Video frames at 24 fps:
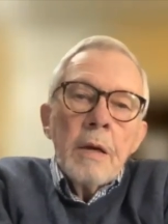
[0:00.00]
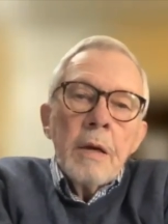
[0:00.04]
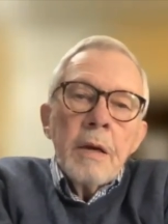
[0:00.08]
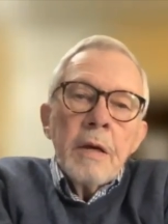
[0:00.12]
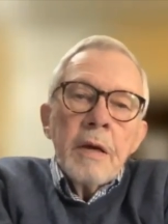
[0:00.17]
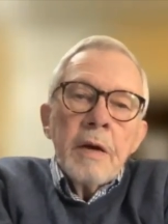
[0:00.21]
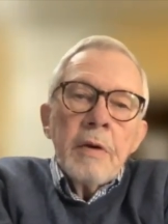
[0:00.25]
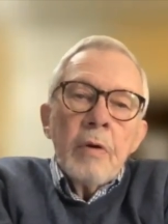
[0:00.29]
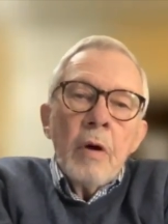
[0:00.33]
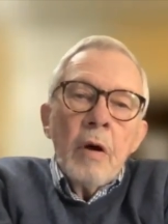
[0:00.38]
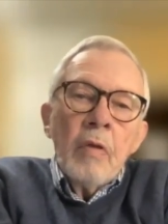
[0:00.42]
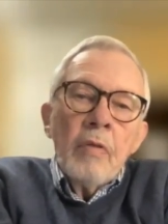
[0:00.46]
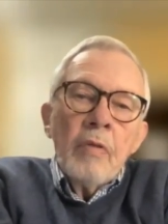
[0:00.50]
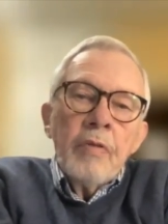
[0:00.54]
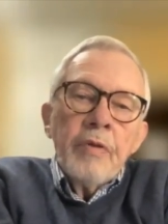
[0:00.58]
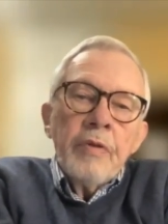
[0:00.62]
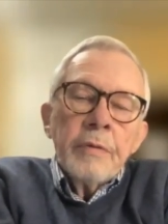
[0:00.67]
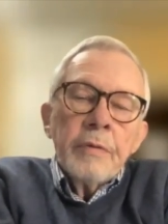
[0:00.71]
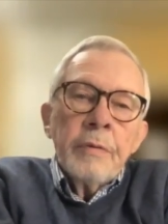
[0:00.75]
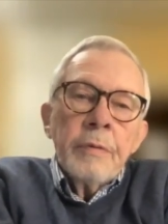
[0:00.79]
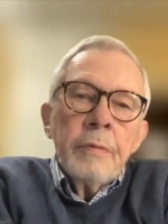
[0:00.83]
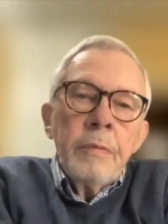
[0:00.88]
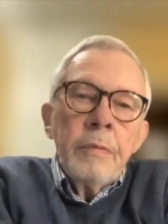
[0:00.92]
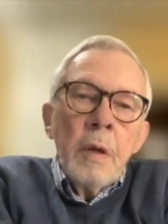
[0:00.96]
in all
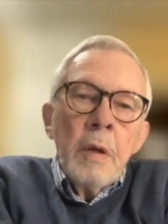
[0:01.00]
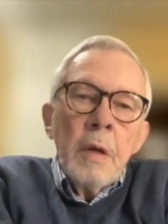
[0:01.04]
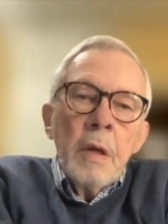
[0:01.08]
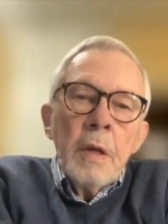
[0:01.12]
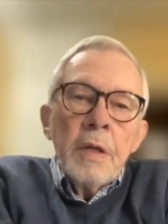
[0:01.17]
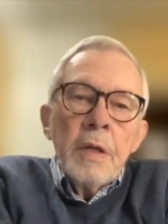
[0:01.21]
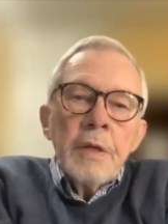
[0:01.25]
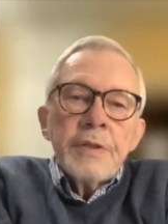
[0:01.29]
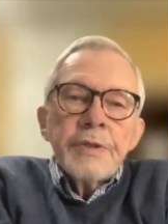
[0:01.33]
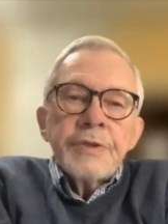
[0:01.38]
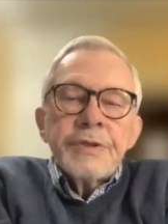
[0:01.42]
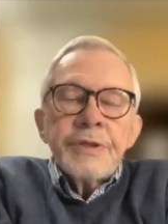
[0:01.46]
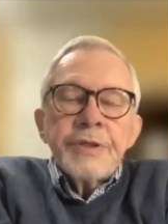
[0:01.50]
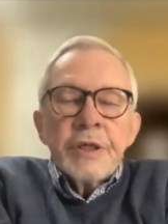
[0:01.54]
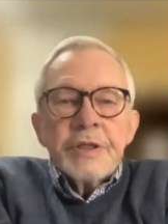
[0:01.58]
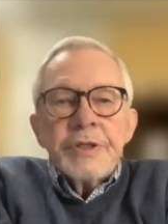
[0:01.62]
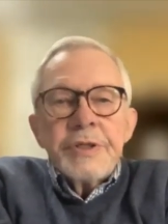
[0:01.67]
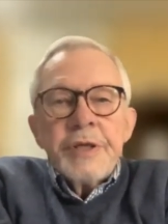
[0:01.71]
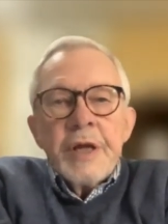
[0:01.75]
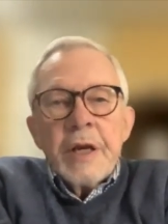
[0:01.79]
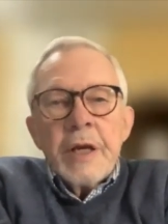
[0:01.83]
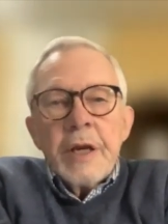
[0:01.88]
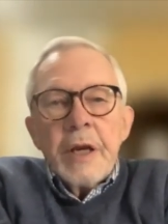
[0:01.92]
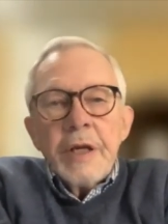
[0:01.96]
the six
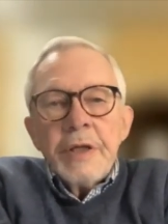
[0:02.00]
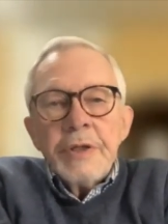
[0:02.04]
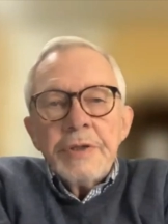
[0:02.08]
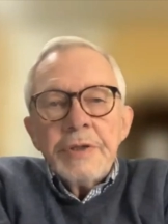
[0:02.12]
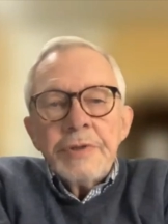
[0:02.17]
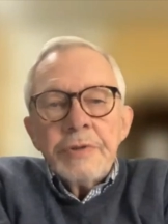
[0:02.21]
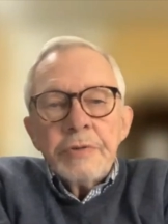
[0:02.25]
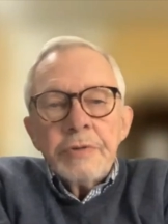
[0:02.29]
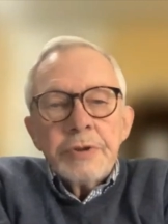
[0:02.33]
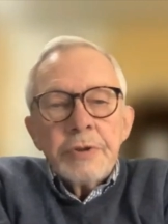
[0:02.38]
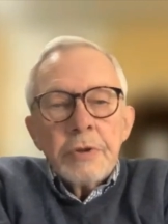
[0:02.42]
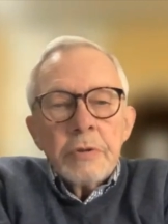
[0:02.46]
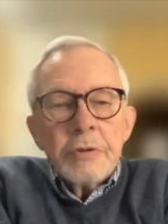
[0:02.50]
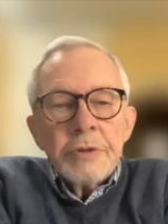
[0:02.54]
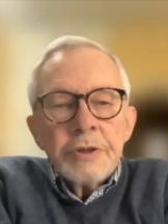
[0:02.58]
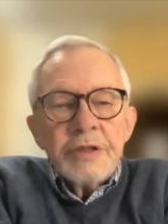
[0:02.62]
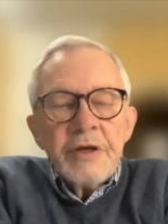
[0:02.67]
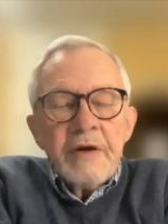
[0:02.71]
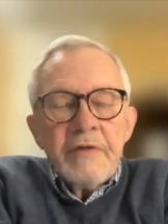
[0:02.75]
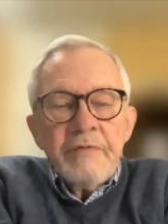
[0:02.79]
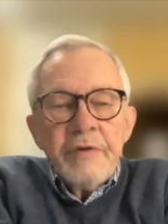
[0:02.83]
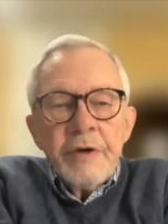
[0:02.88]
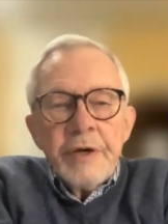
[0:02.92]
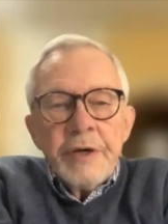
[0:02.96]
decades or so,
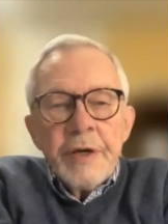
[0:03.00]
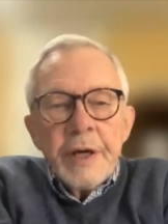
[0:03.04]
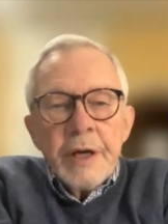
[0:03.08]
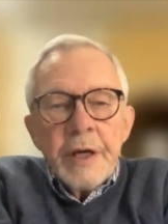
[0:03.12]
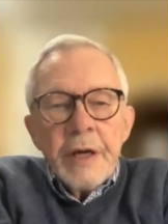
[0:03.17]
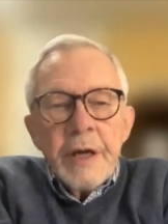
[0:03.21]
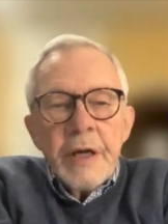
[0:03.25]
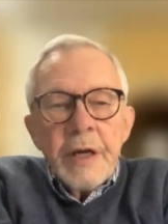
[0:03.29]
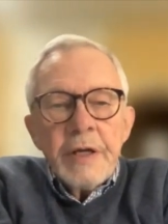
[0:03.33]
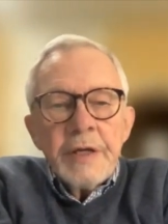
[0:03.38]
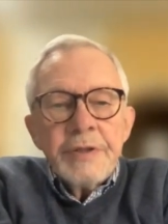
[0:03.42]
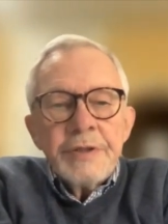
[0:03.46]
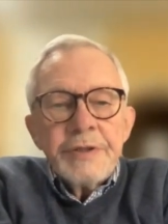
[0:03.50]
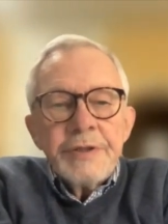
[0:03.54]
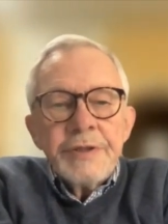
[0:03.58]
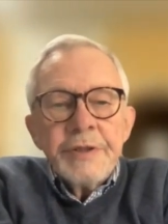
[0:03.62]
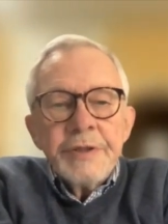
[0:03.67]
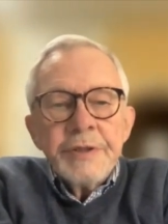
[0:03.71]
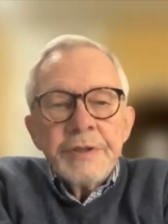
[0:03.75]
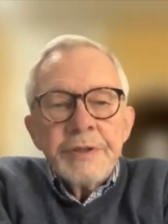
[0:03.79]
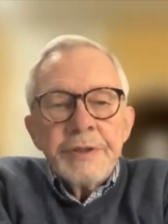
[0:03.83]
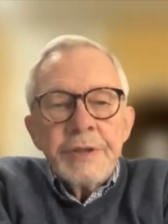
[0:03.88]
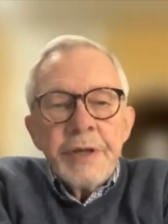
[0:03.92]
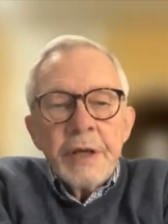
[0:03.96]
seven decades
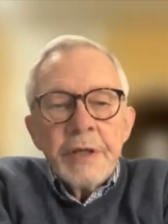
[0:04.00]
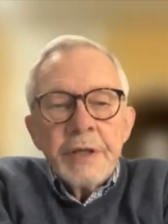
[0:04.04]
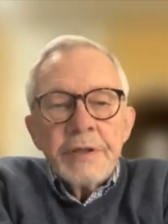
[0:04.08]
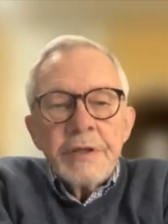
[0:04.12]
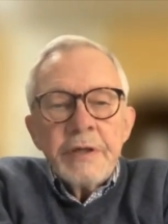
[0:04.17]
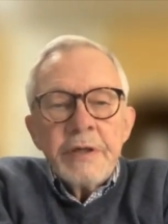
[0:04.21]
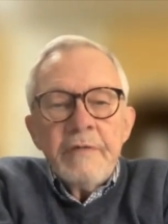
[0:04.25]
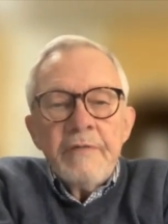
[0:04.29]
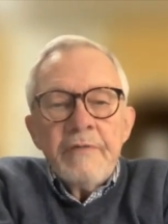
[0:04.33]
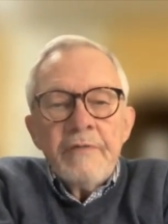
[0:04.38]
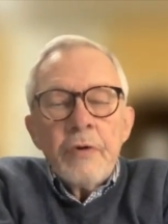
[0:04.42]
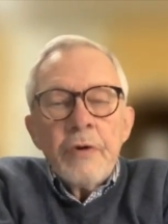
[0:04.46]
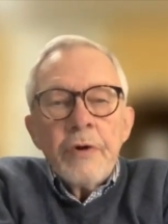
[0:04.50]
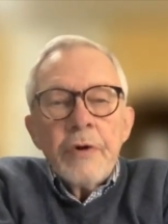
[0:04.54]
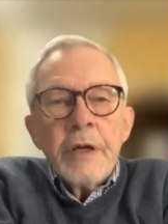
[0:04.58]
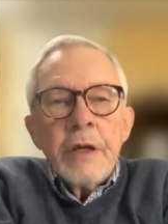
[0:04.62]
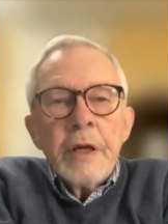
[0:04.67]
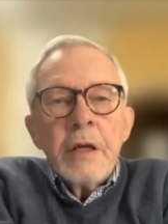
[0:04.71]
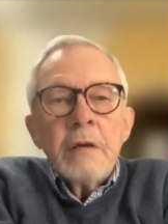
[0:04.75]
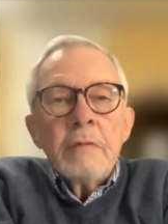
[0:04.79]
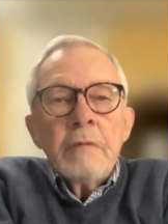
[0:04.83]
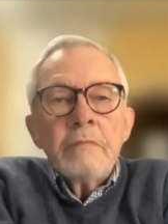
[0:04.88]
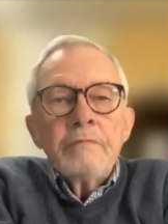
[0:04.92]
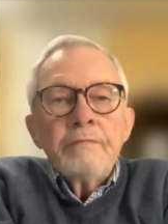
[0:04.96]
since
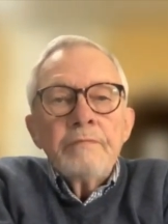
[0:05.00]
1948.